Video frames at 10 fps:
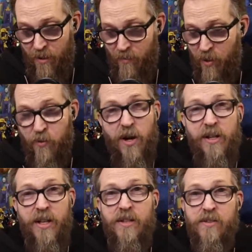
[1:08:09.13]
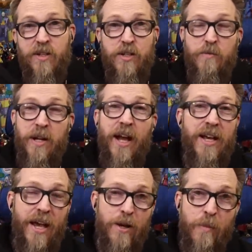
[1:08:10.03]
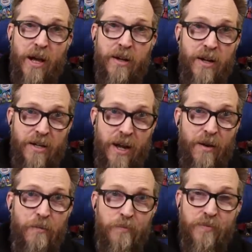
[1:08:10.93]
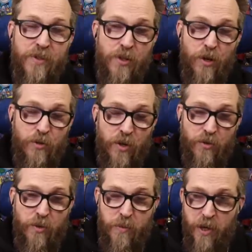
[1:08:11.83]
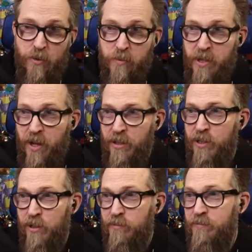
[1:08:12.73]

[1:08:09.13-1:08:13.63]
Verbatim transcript: regretting that decision, but I can't go back on it now. So drunk 3PO will be there too.